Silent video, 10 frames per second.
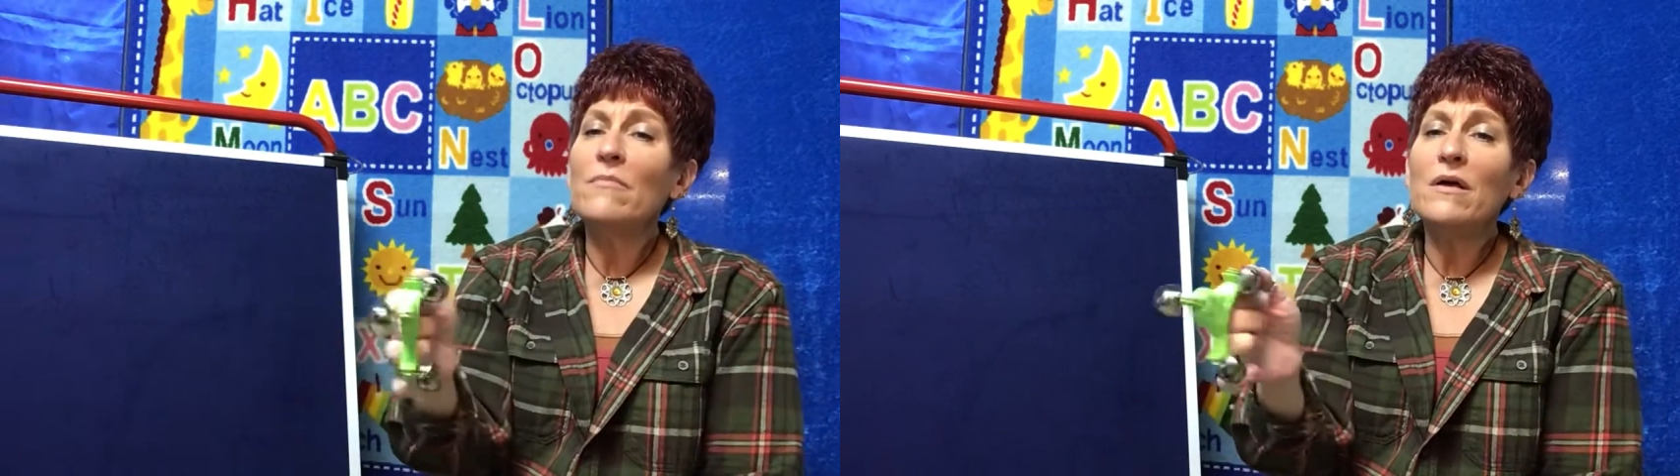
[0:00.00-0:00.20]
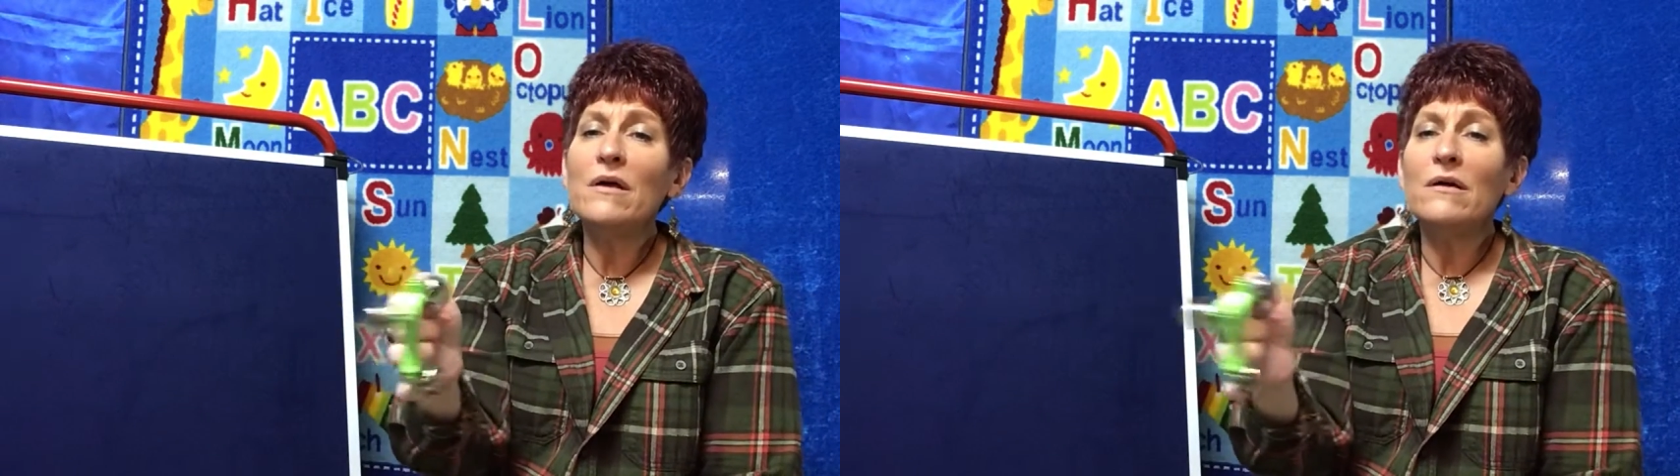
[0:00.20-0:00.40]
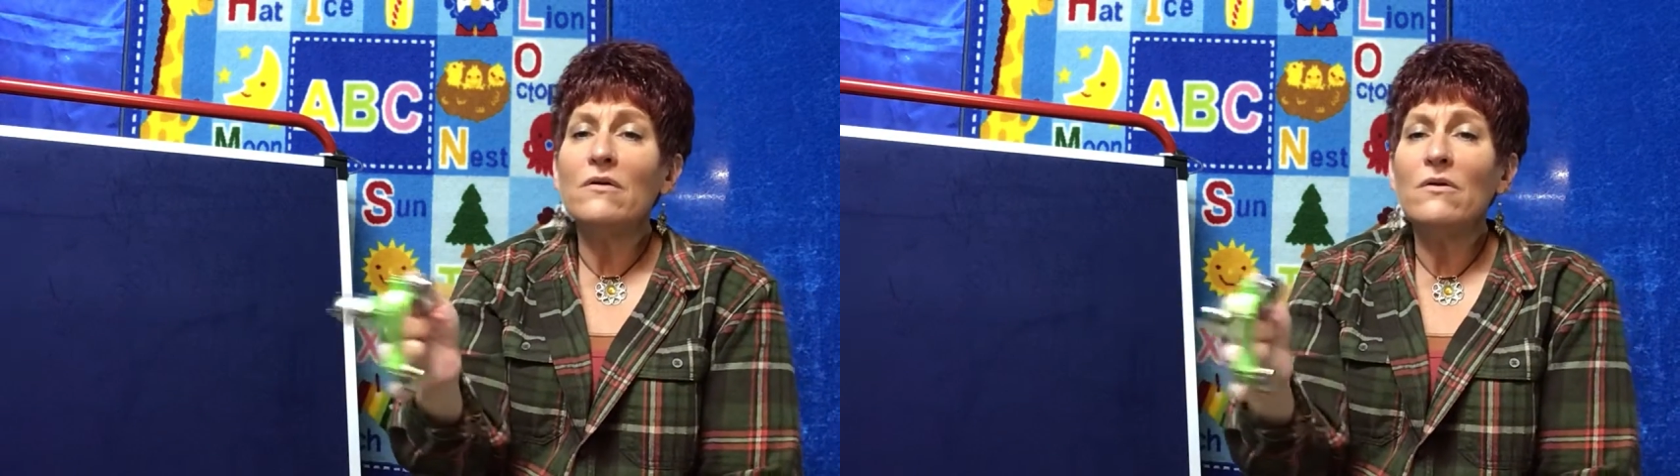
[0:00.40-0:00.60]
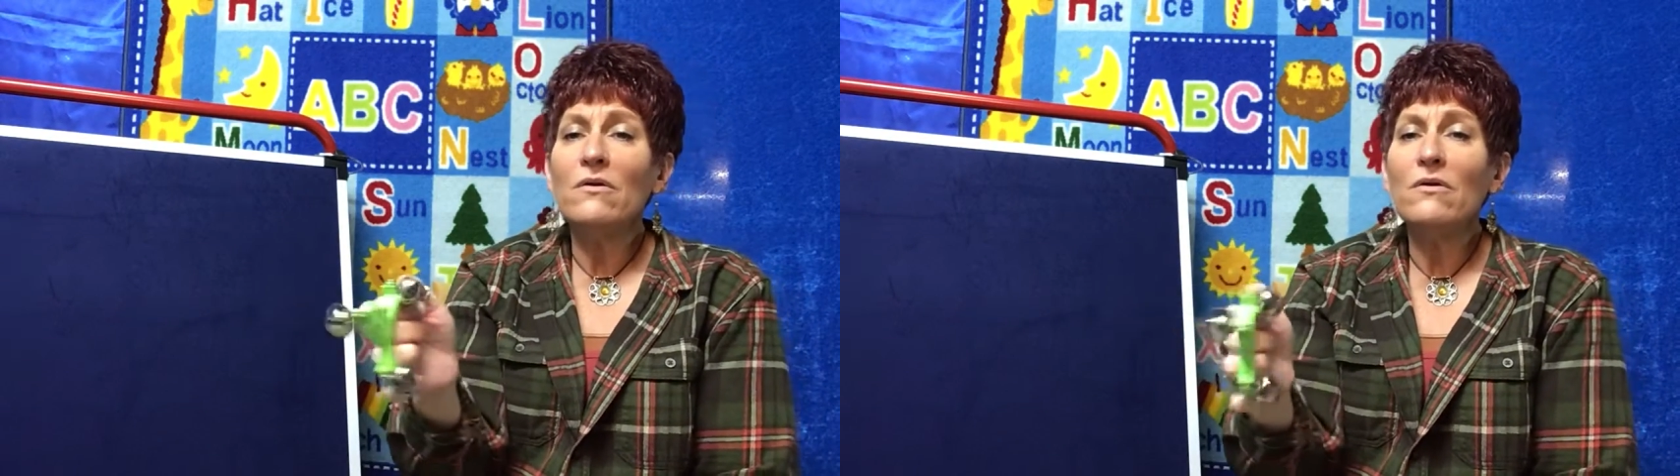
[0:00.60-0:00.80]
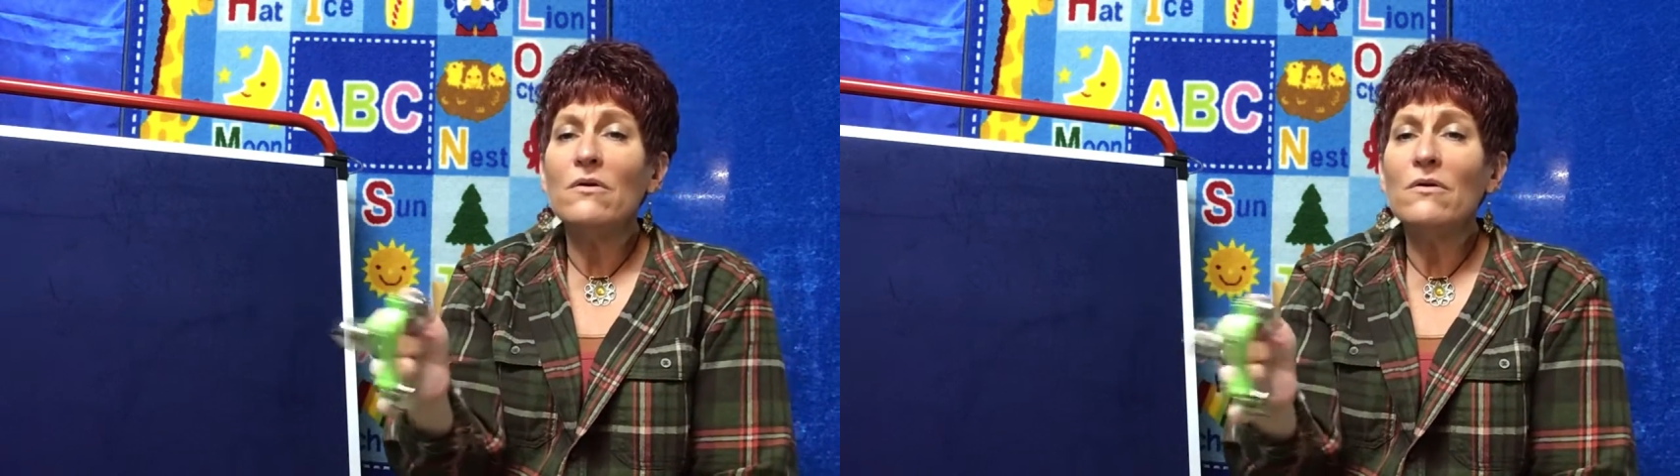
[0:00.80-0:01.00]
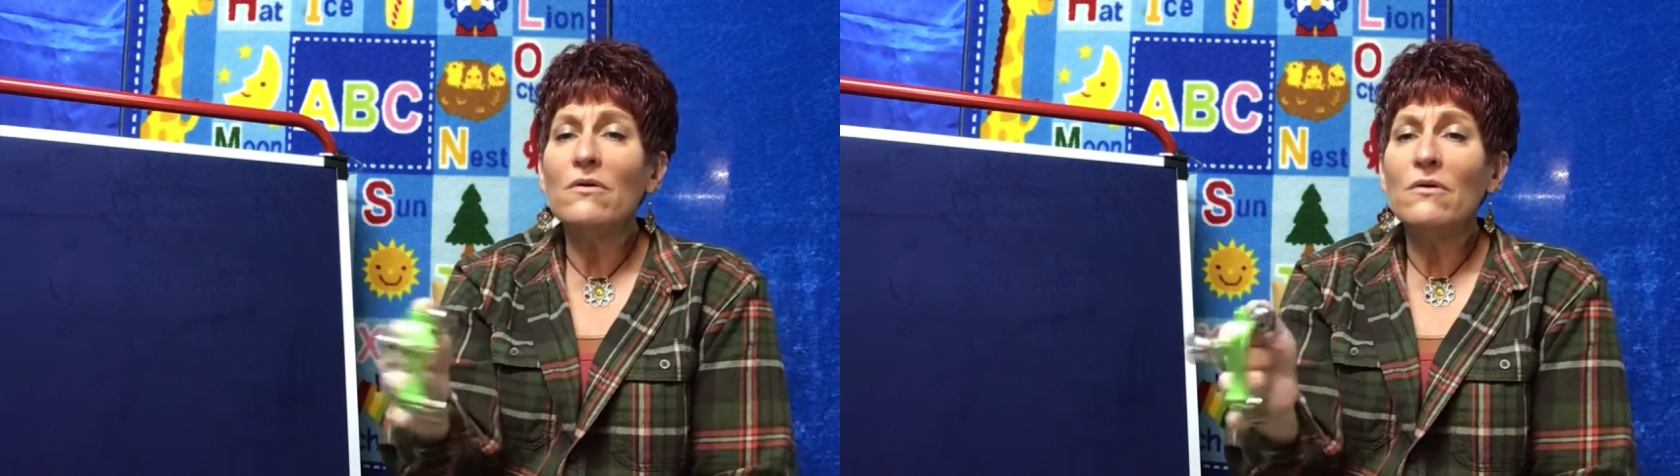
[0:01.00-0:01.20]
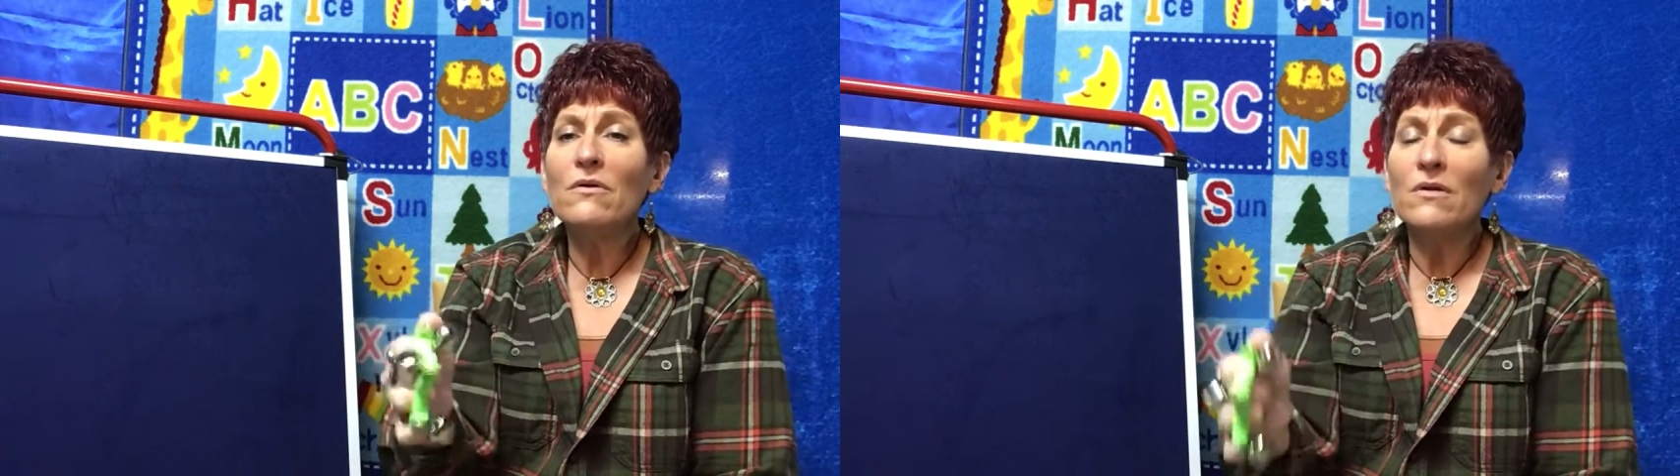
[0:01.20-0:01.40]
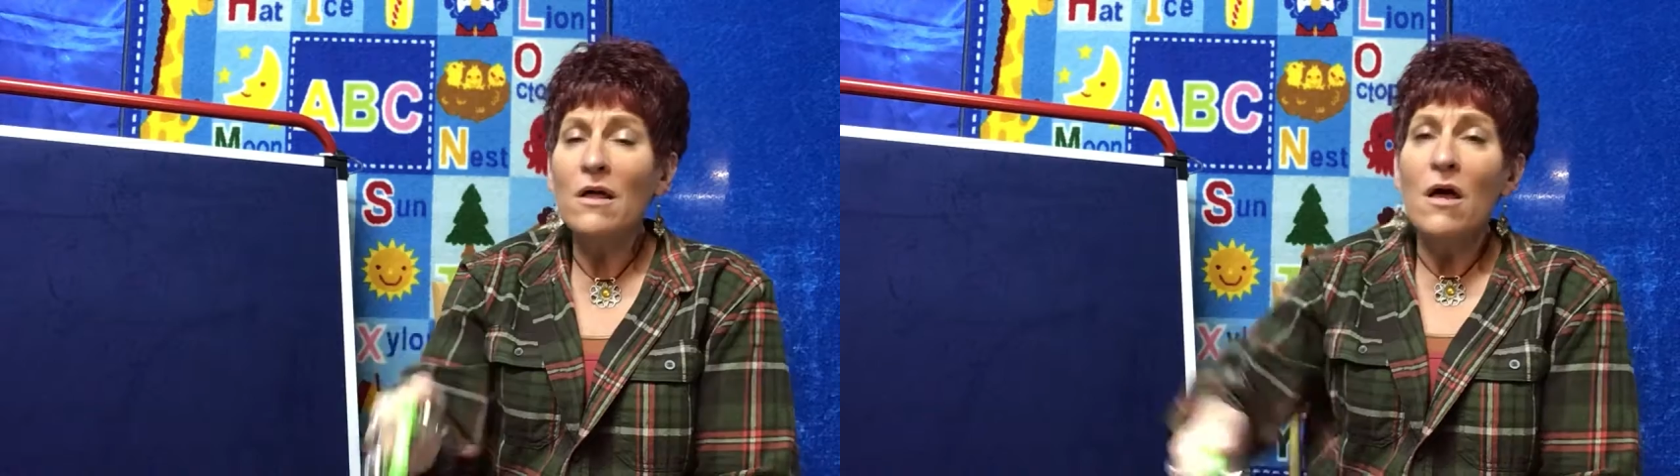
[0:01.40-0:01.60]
middle.